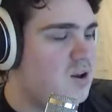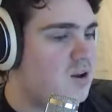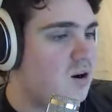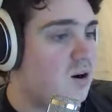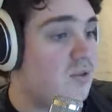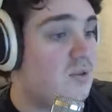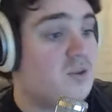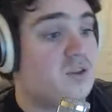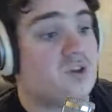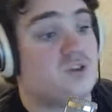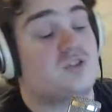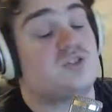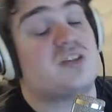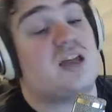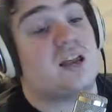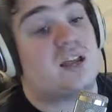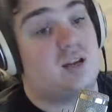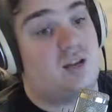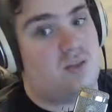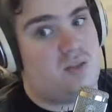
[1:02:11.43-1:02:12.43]
or they took
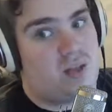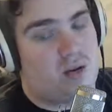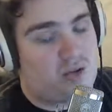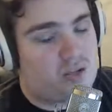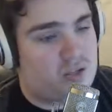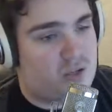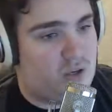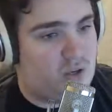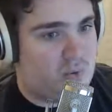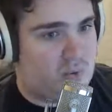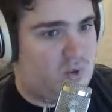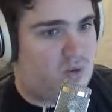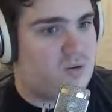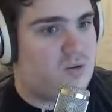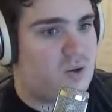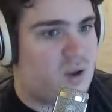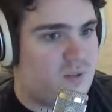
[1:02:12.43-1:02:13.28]
second in that, excuse me.